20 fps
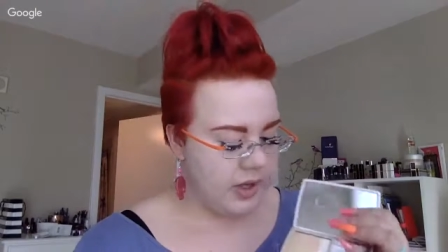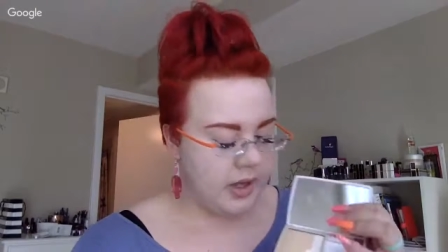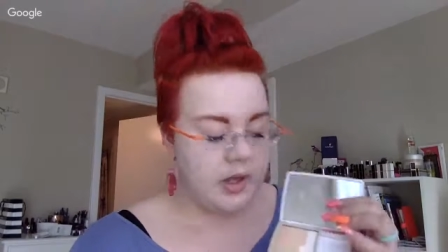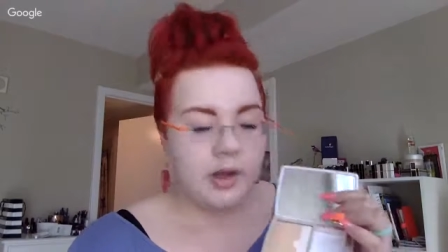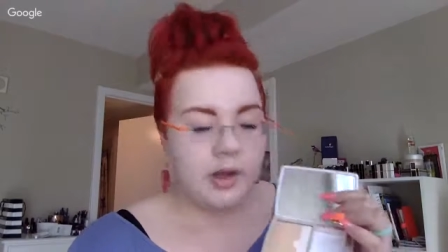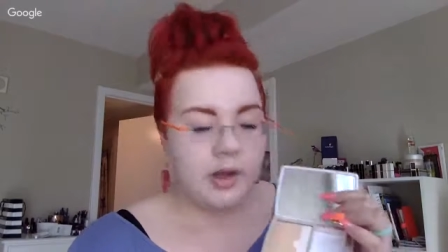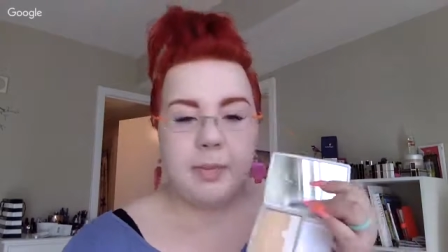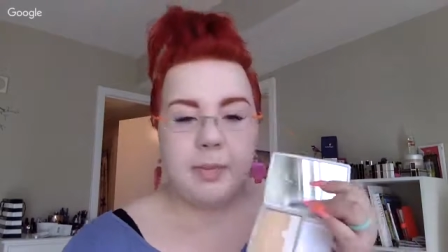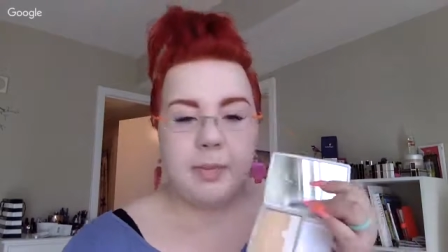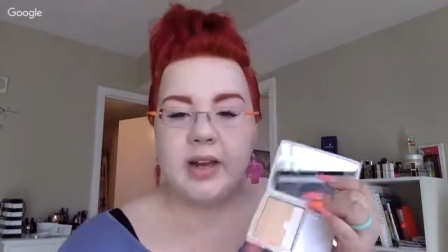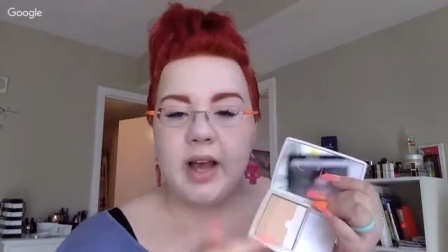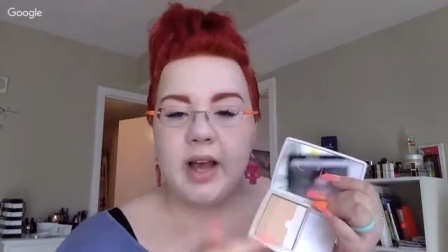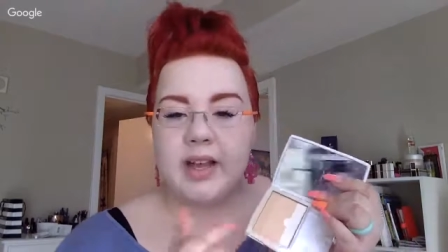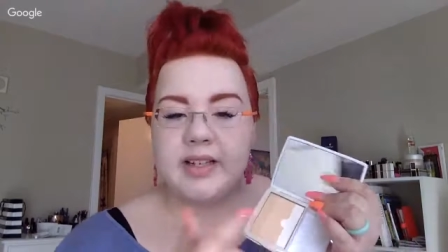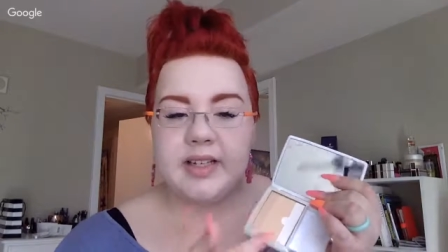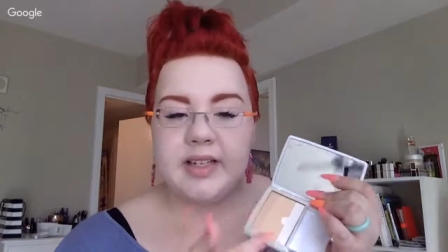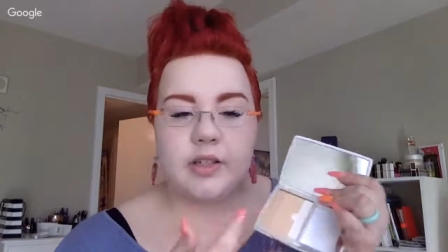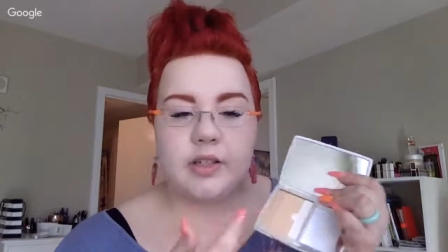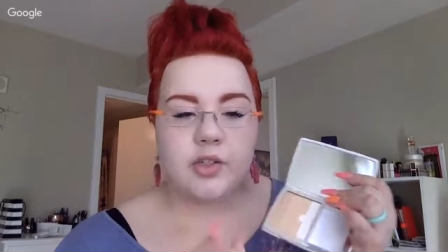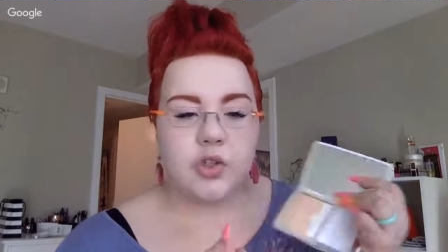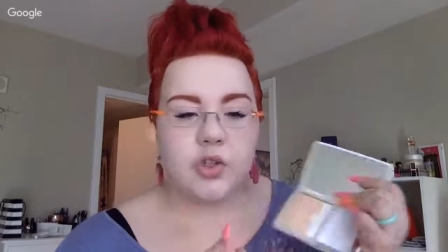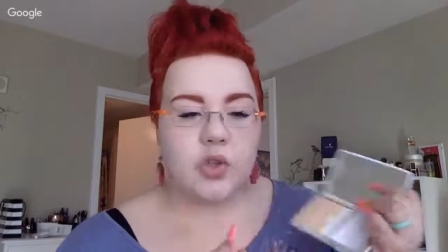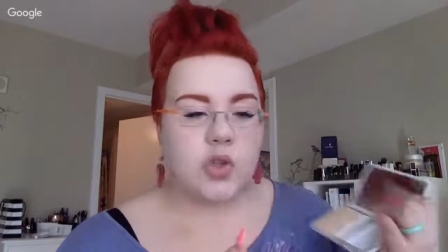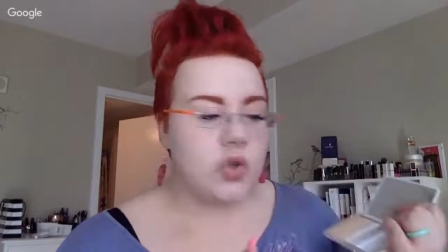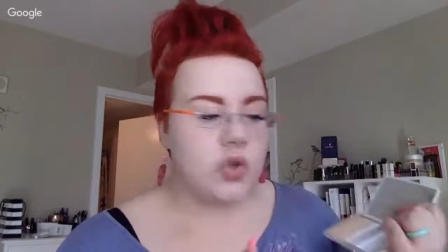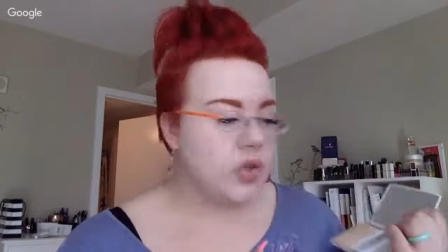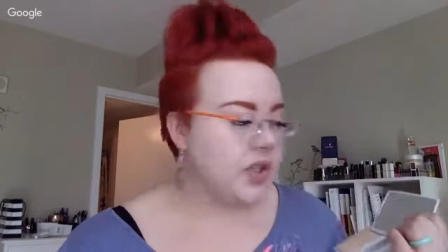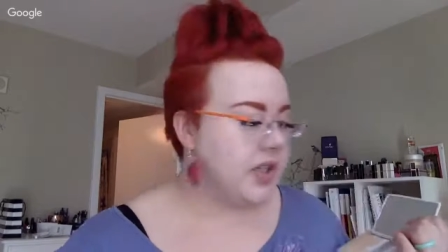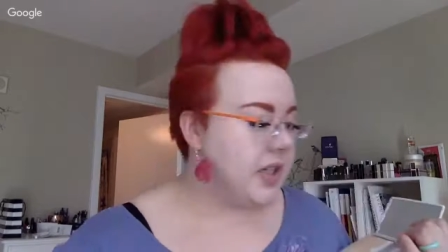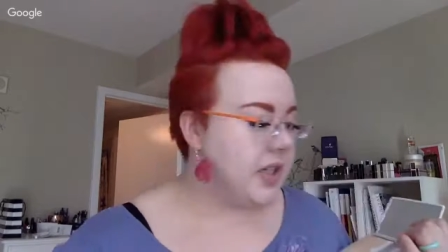But I tend to
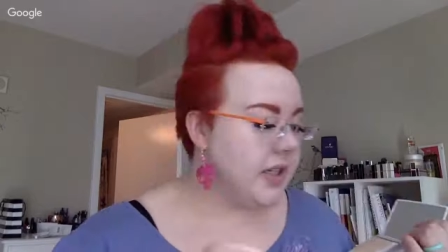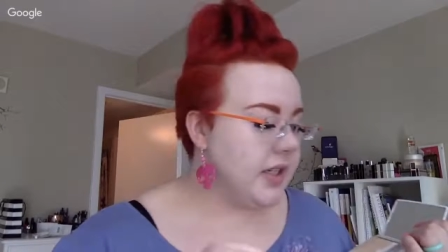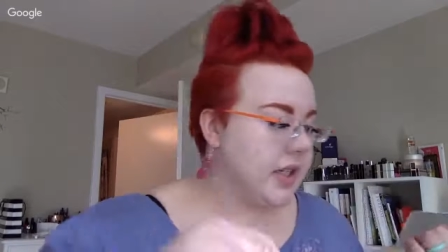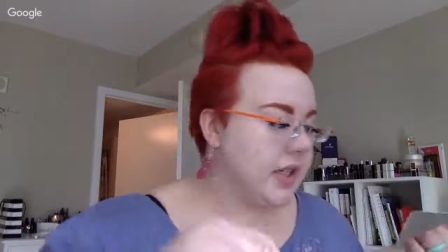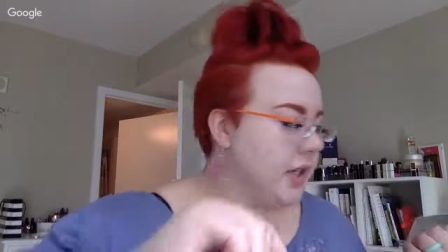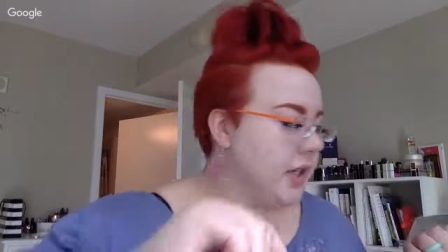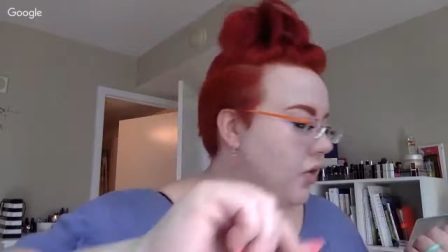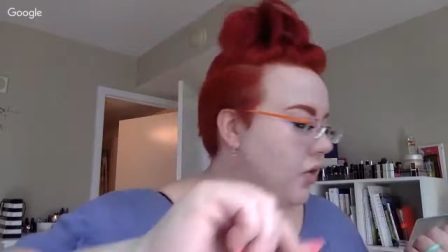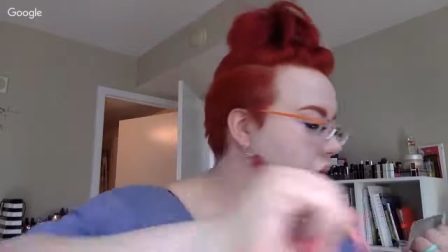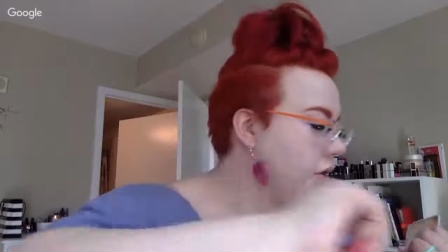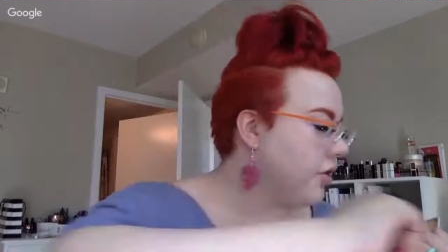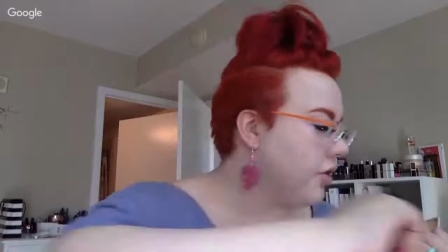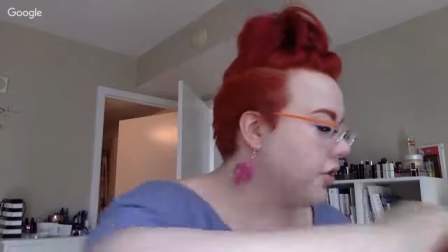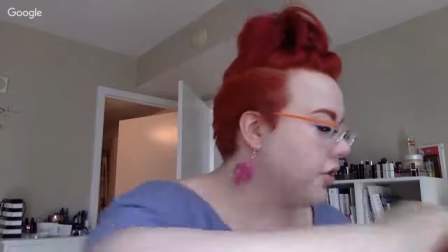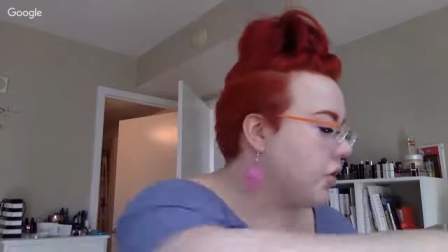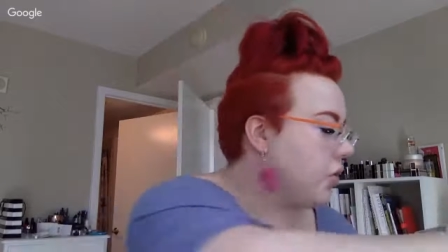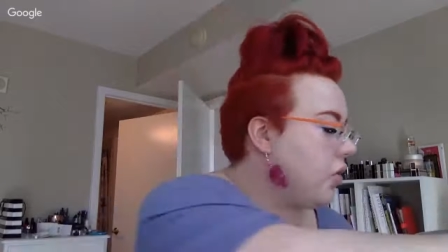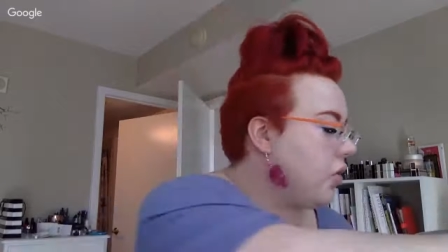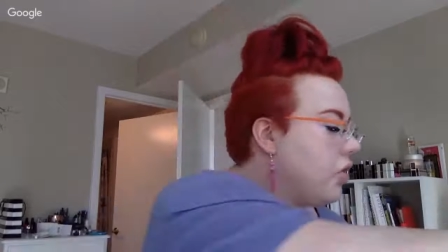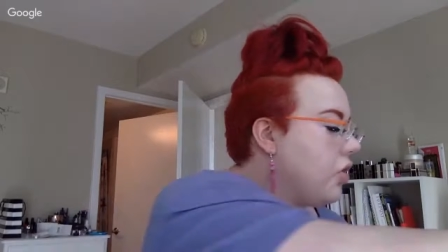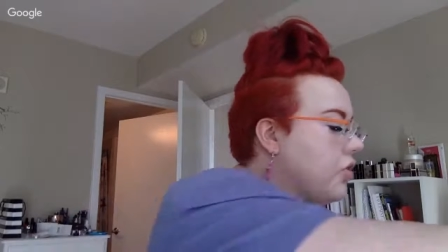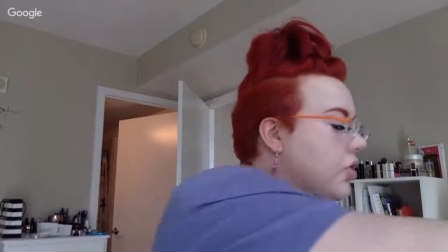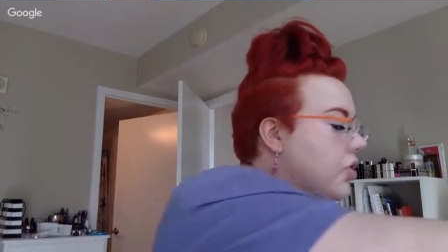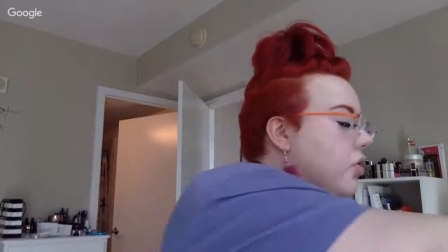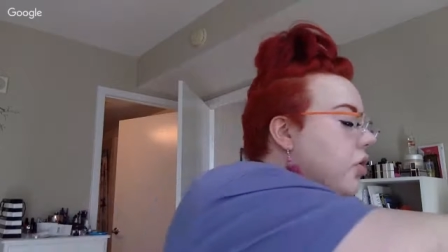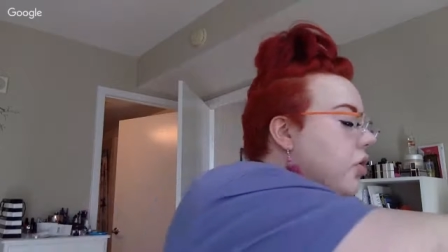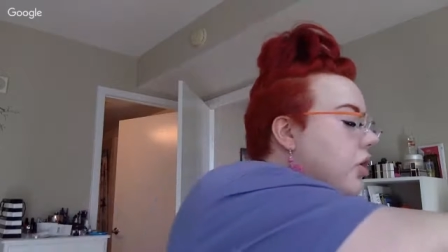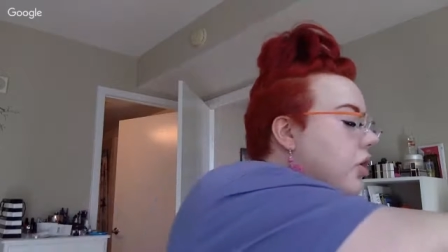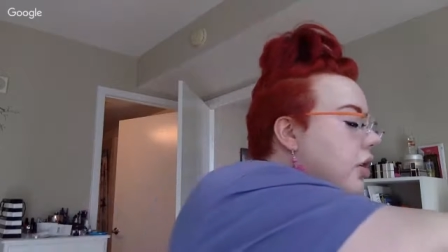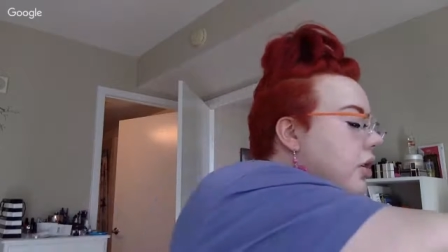use this in order to
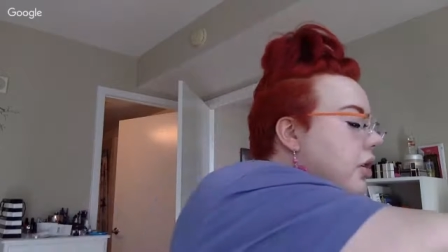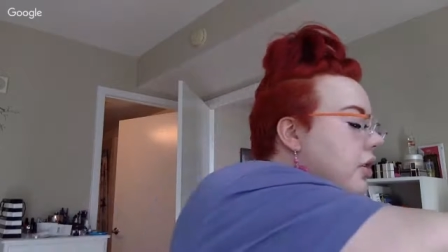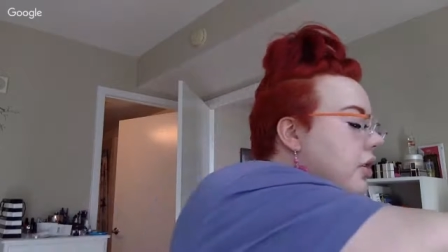contour